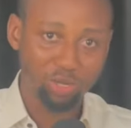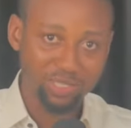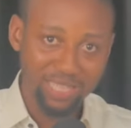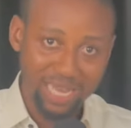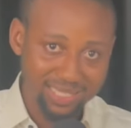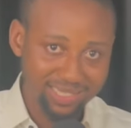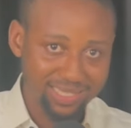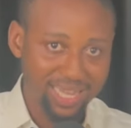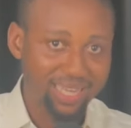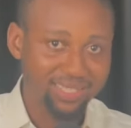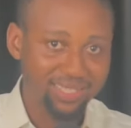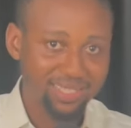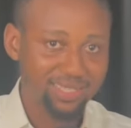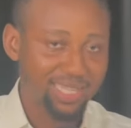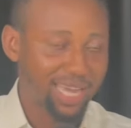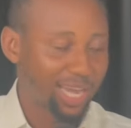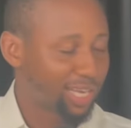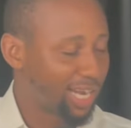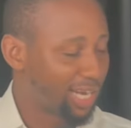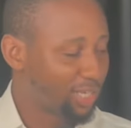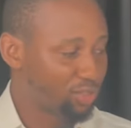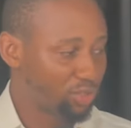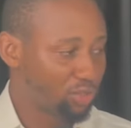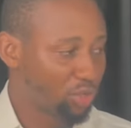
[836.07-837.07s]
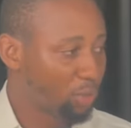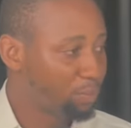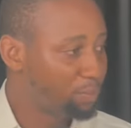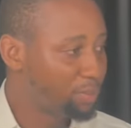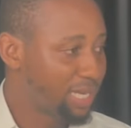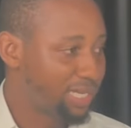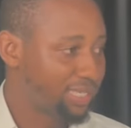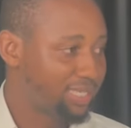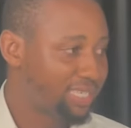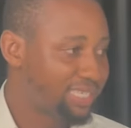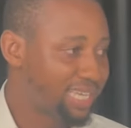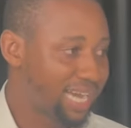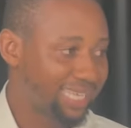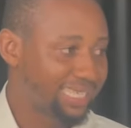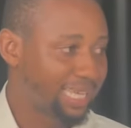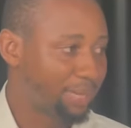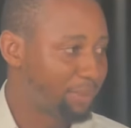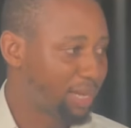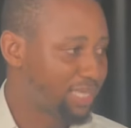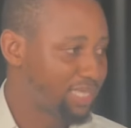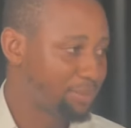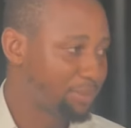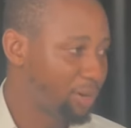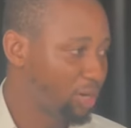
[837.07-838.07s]
understand it now and you'll not be really
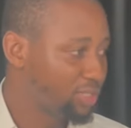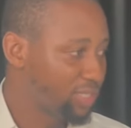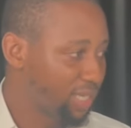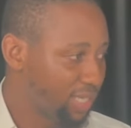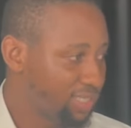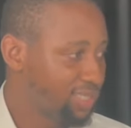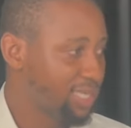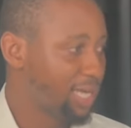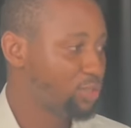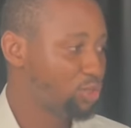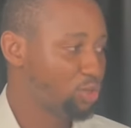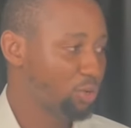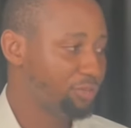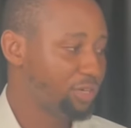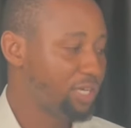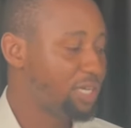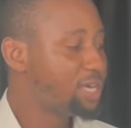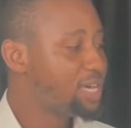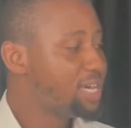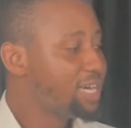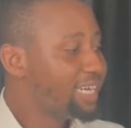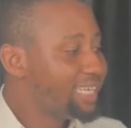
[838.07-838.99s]
adamant about the registered survey.